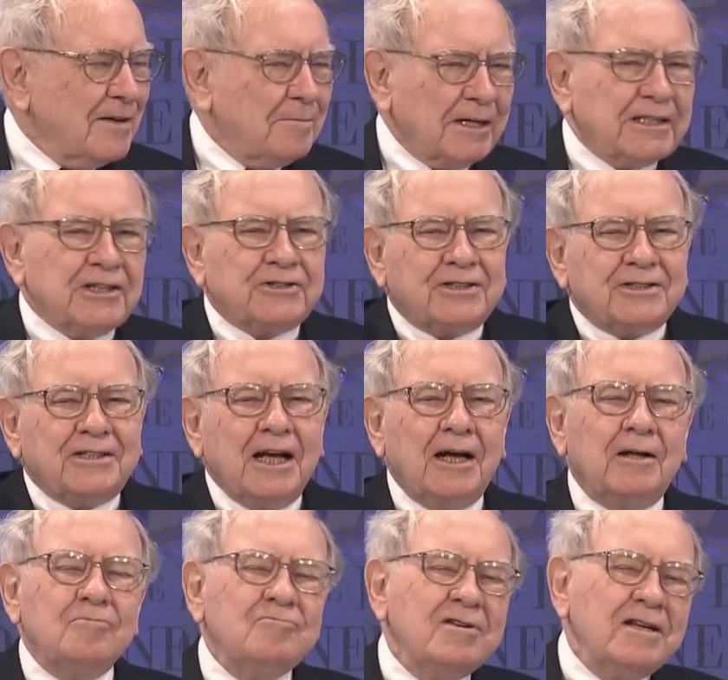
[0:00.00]
But this is
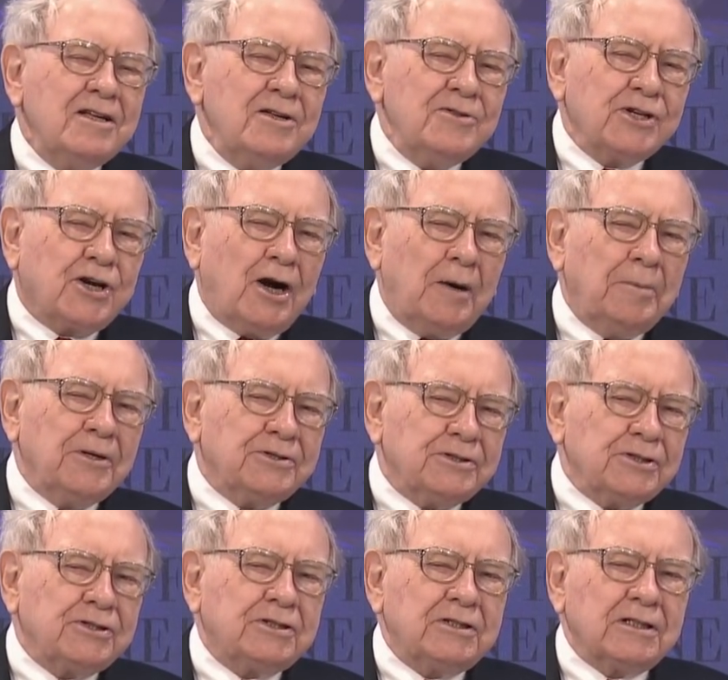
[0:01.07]
a, the car
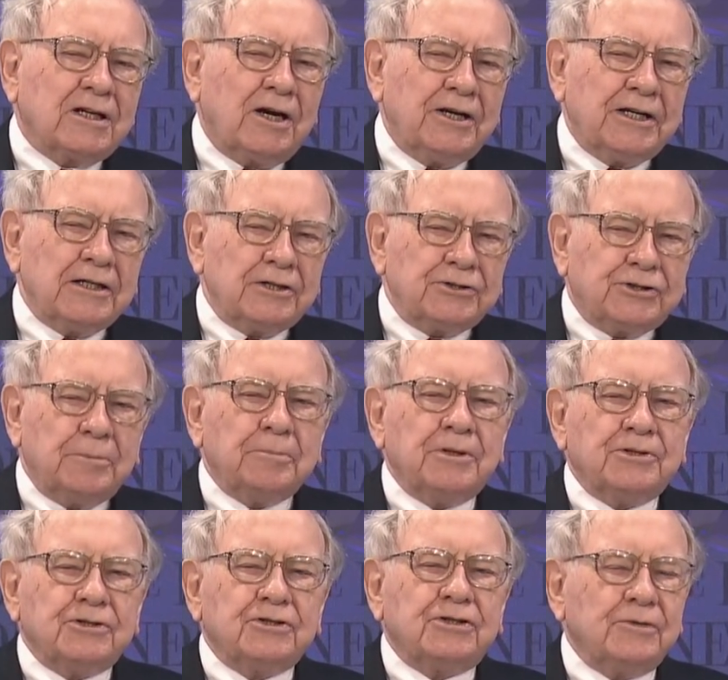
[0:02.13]
business, the car dealership
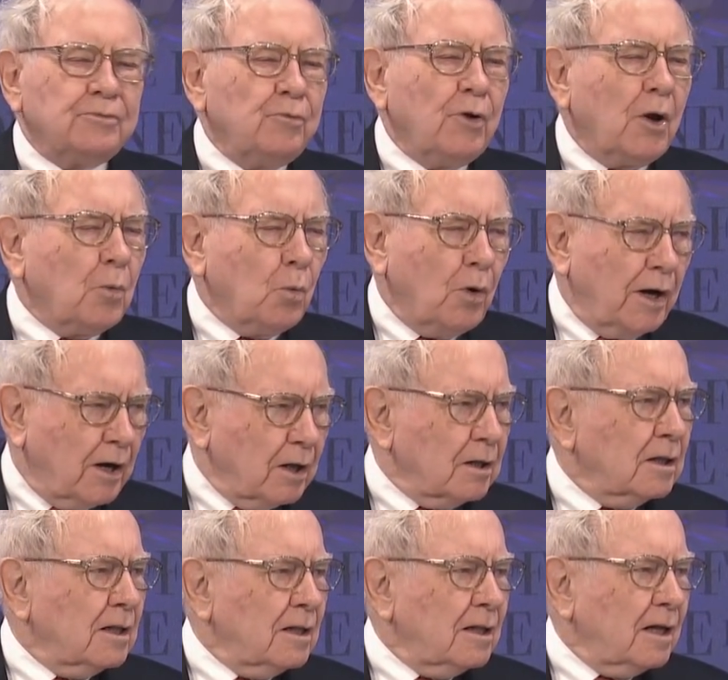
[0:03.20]
business, if run well,
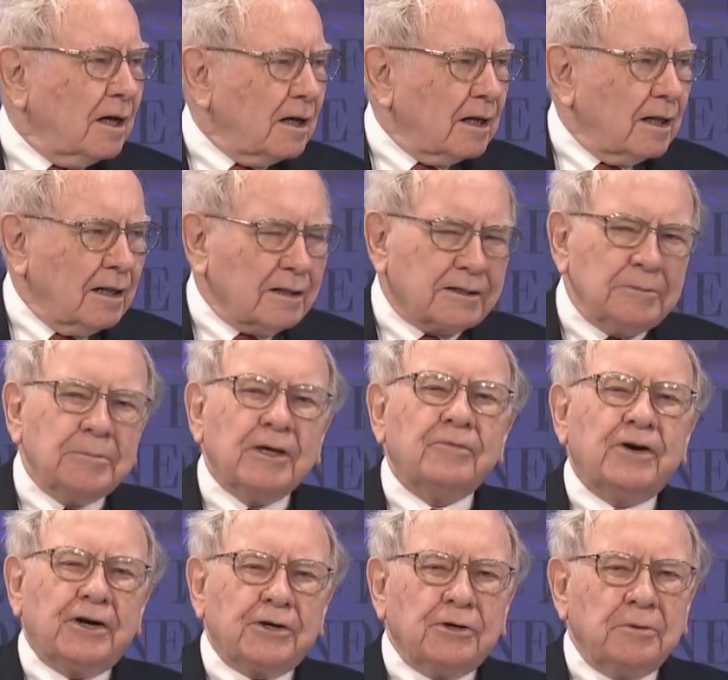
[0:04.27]
uh, can be a
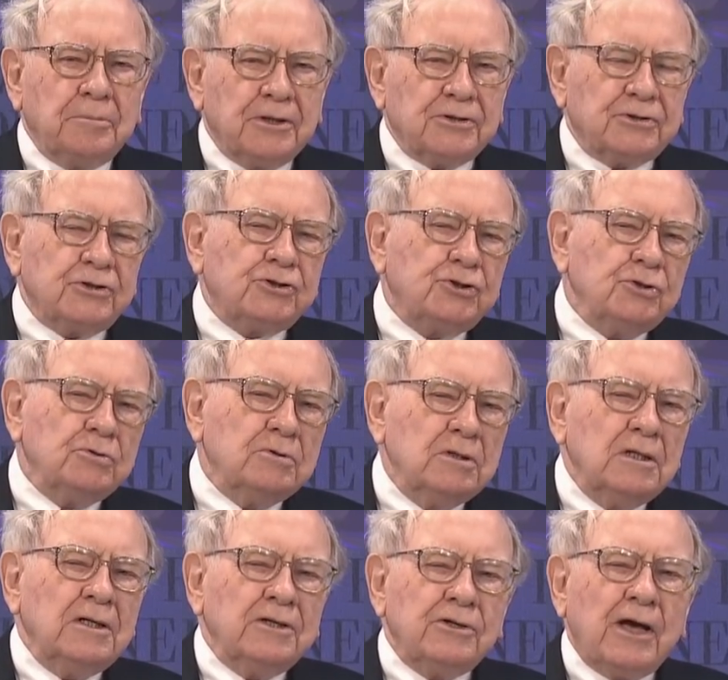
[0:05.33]
very good business. You
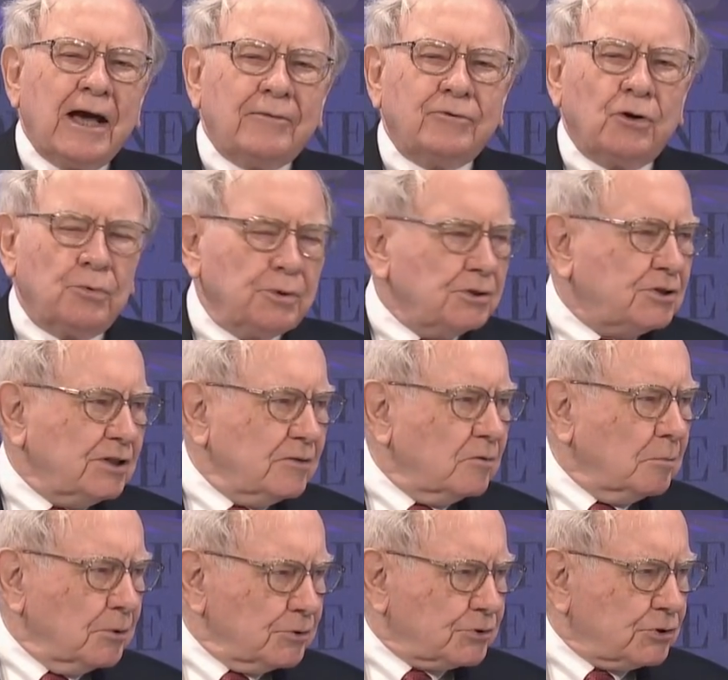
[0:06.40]
you have no
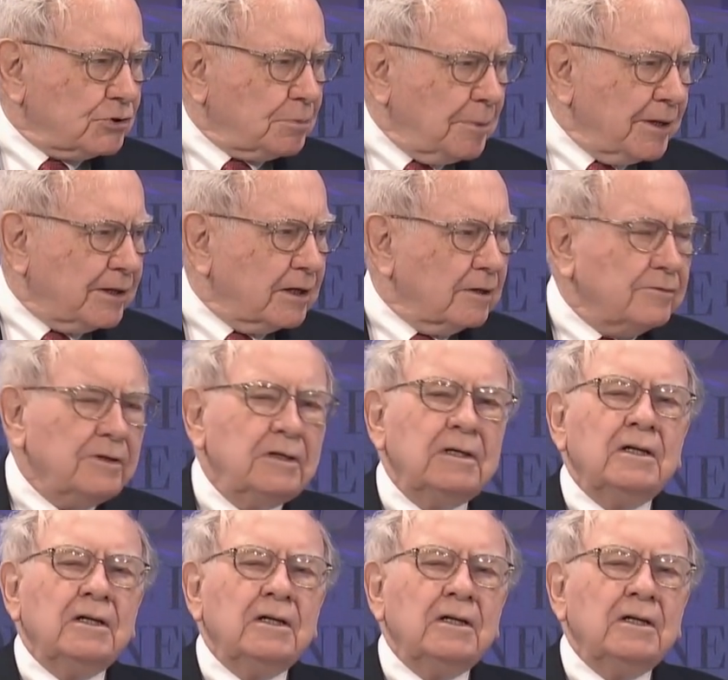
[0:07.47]
receivables to speak of.